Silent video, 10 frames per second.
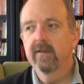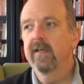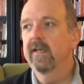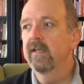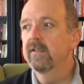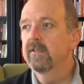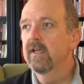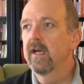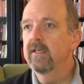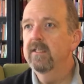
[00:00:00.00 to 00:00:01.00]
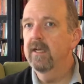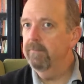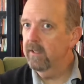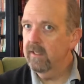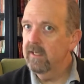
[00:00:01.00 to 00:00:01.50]
It is
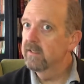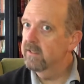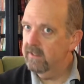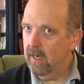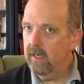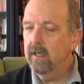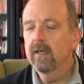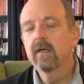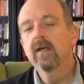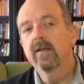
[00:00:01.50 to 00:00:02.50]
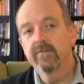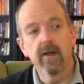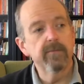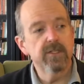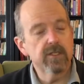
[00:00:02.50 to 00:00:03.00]
typically sung, and
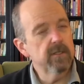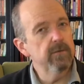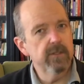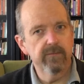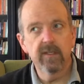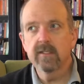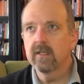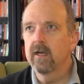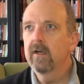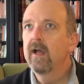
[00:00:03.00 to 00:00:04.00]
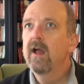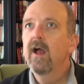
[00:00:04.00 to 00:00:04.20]
almost exclusively sung,